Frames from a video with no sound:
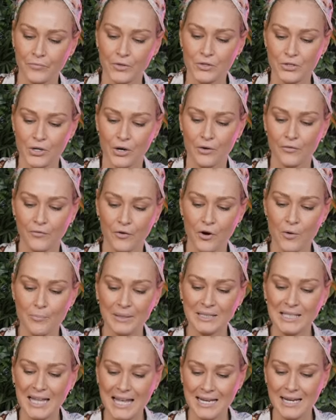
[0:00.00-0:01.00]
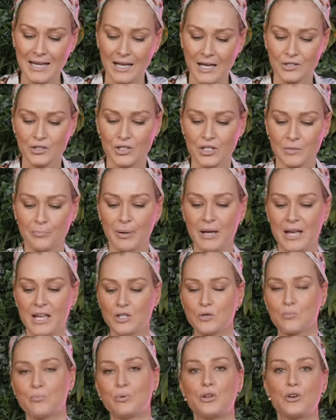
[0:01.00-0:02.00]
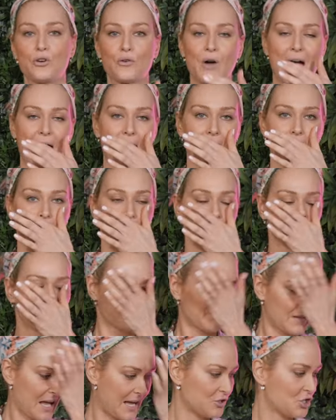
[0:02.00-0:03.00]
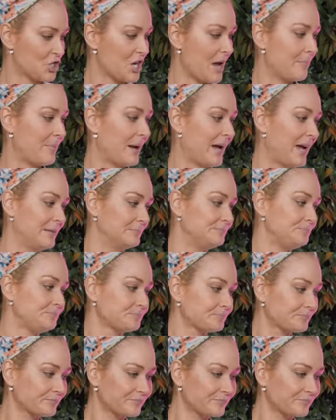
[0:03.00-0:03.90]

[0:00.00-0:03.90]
so for Bellini, it's just peach puree and champagne.